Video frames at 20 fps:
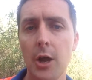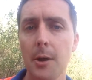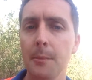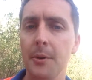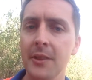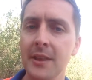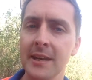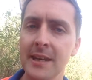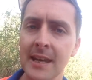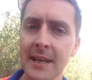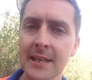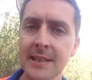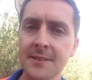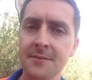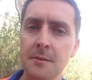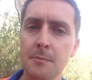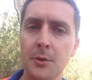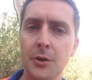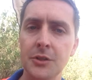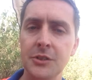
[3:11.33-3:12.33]
But the negative
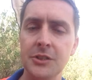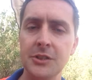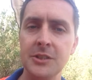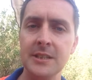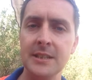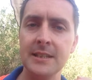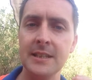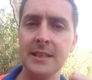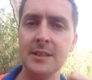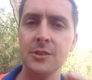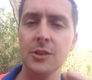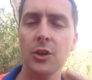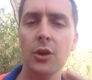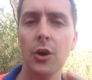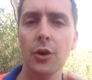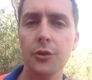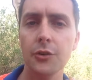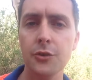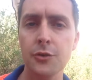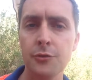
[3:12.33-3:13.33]
emotions you need to
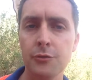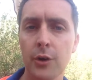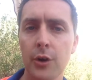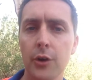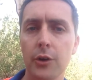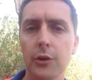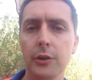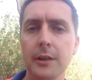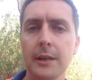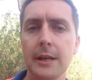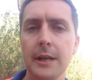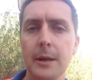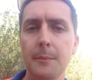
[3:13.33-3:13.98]
control,